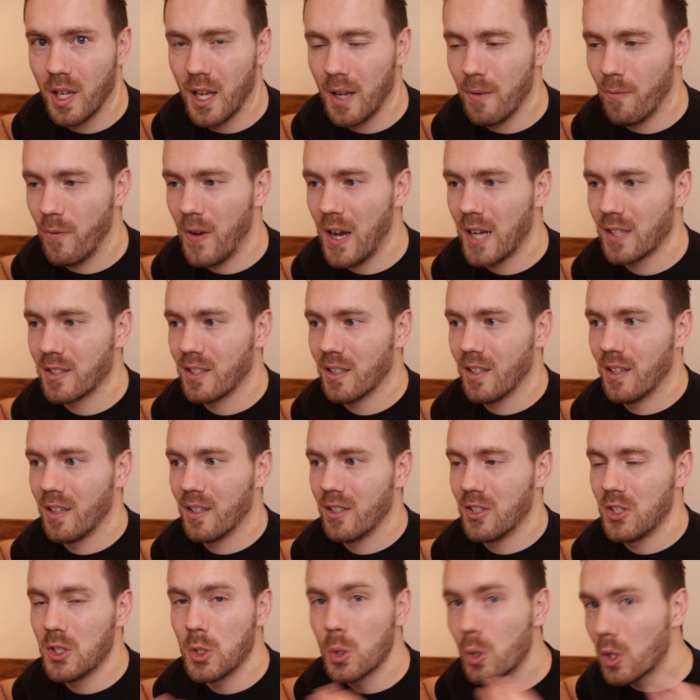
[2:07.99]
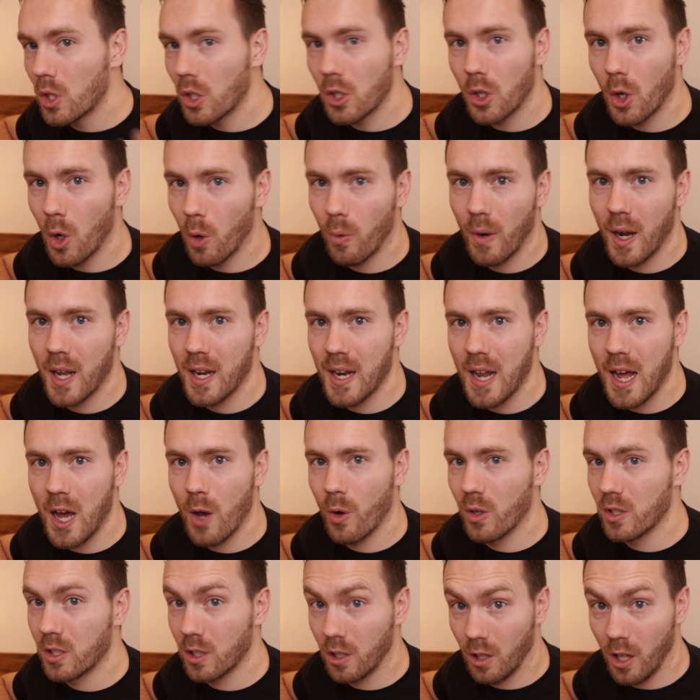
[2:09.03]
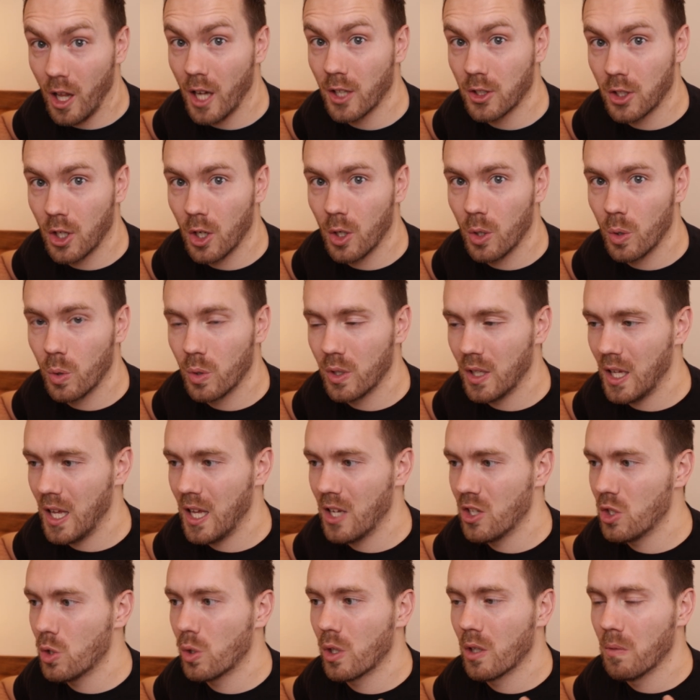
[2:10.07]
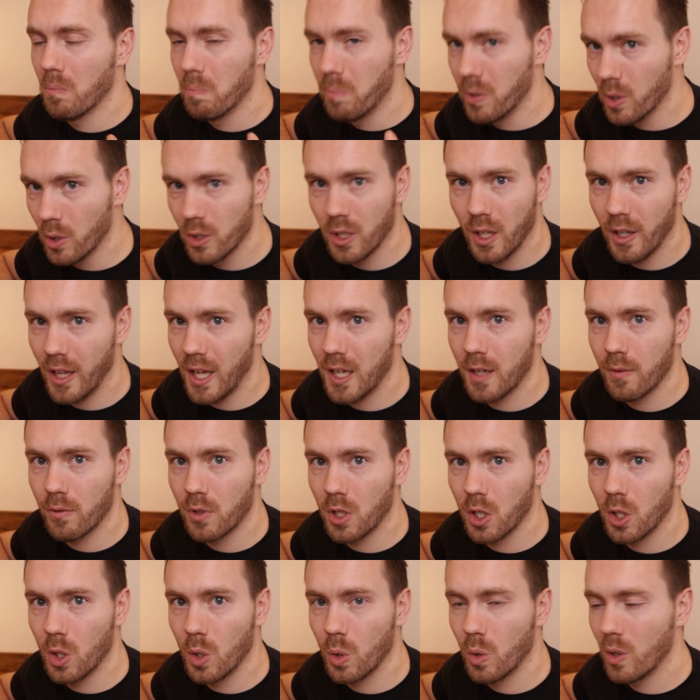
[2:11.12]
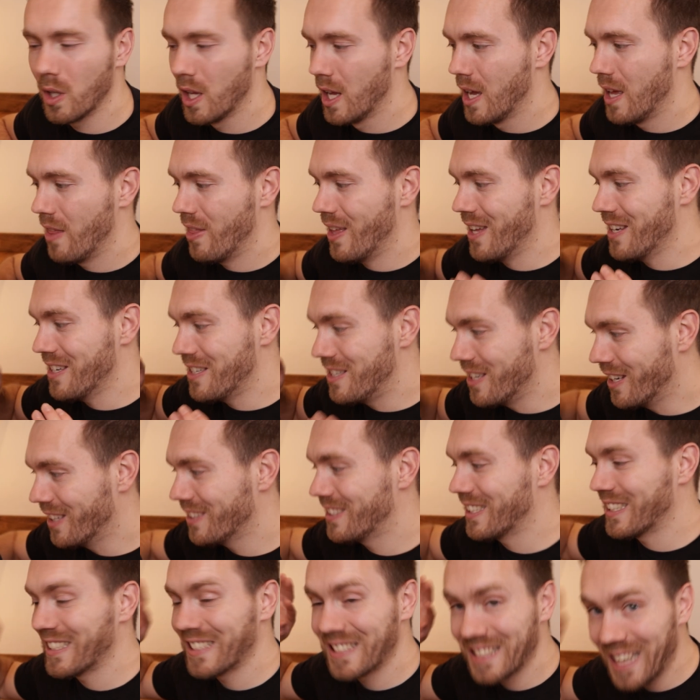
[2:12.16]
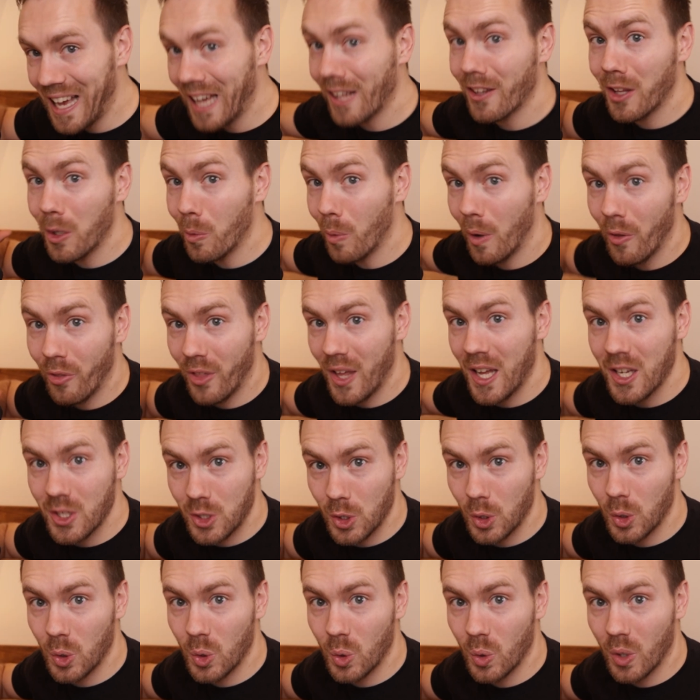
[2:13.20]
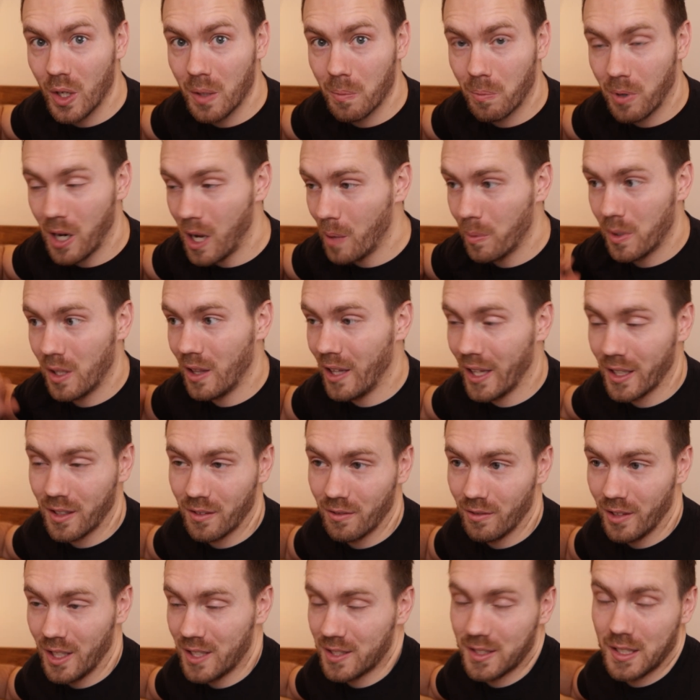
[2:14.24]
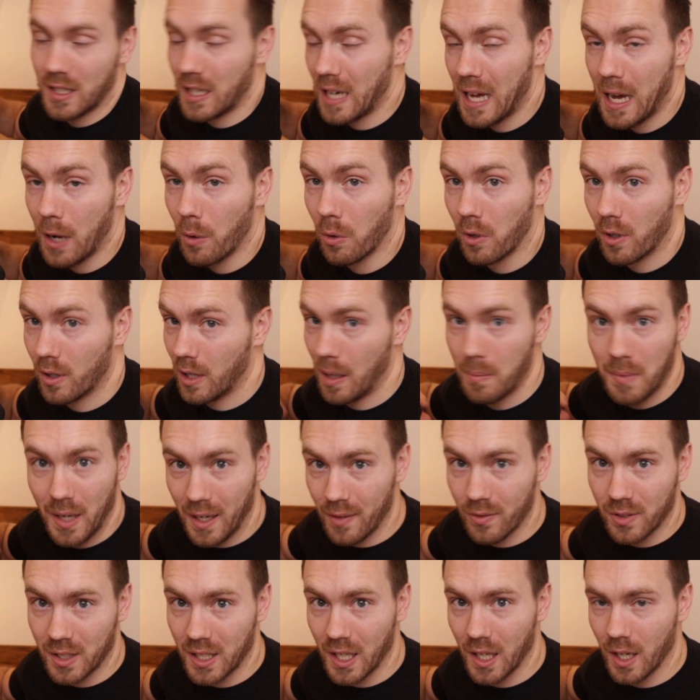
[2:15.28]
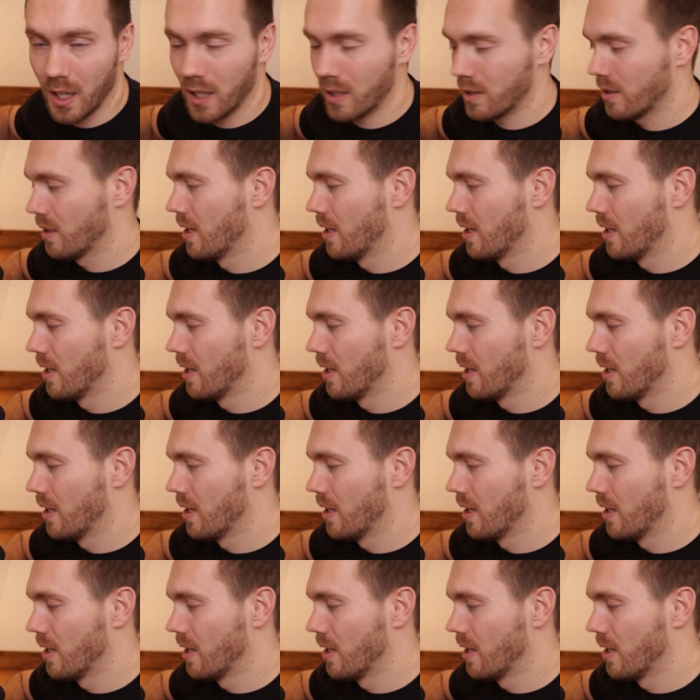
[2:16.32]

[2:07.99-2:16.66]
In fact, you could go right now into Claude Code and you could build a line of code that does exactly what they do in probably like less than an hour. I'm not even kidding.